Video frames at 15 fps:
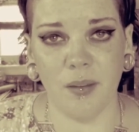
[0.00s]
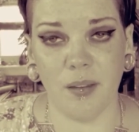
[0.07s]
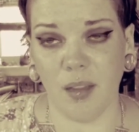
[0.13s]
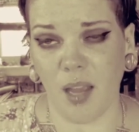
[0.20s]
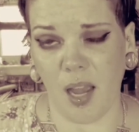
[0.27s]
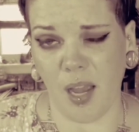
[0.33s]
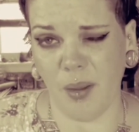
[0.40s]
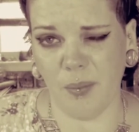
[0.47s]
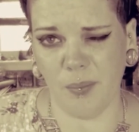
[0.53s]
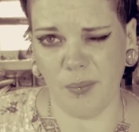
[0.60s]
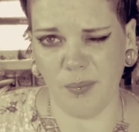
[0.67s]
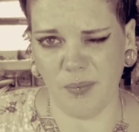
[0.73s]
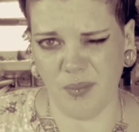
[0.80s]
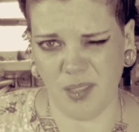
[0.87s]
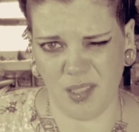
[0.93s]

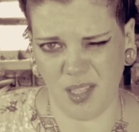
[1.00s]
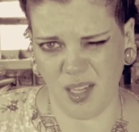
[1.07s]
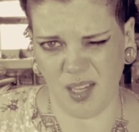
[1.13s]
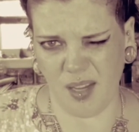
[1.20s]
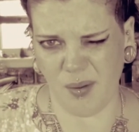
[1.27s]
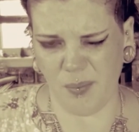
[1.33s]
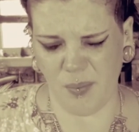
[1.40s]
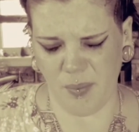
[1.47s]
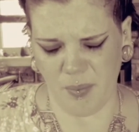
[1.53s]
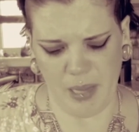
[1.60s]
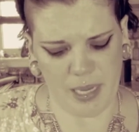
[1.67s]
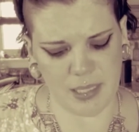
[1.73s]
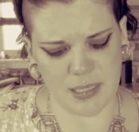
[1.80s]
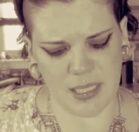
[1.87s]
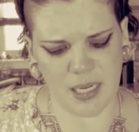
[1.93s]
I'm
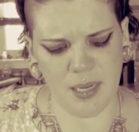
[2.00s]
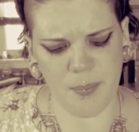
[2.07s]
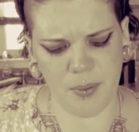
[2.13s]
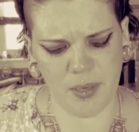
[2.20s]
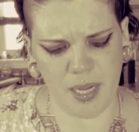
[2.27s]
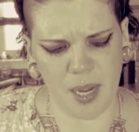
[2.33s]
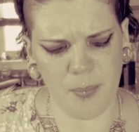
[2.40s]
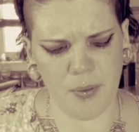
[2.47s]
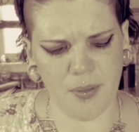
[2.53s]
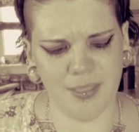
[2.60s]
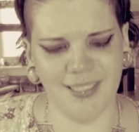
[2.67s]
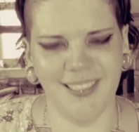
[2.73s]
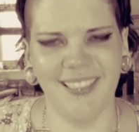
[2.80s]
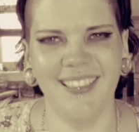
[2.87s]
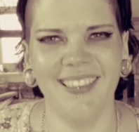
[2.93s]
like, did I put
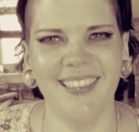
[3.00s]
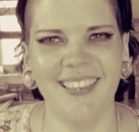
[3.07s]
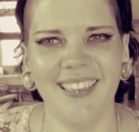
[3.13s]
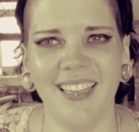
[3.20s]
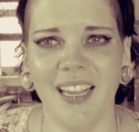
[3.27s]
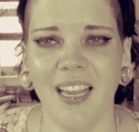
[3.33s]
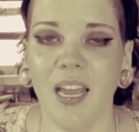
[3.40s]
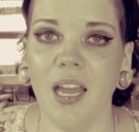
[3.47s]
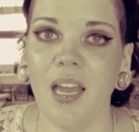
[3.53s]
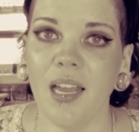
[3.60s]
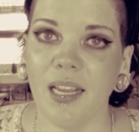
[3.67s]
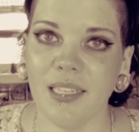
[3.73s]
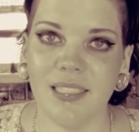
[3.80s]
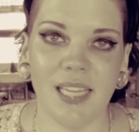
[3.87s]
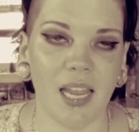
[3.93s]
apples?
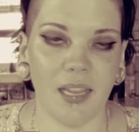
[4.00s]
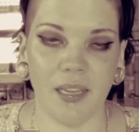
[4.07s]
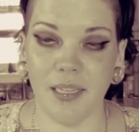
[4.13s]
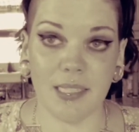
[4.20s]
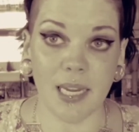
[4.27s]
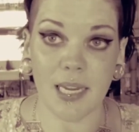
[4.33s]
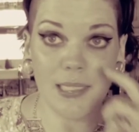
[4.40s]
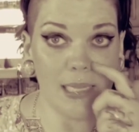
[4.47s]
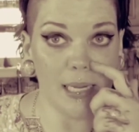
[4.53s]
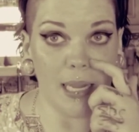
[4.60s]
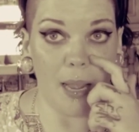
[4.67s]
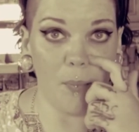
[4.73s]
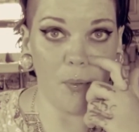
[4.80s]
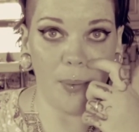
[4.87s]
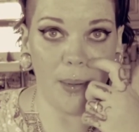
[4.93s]
It tastes like
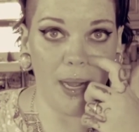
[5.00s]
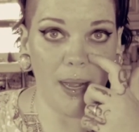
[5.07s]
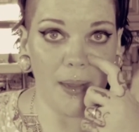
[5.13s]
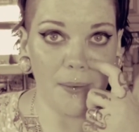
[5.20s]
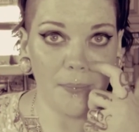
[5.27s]
apple pie.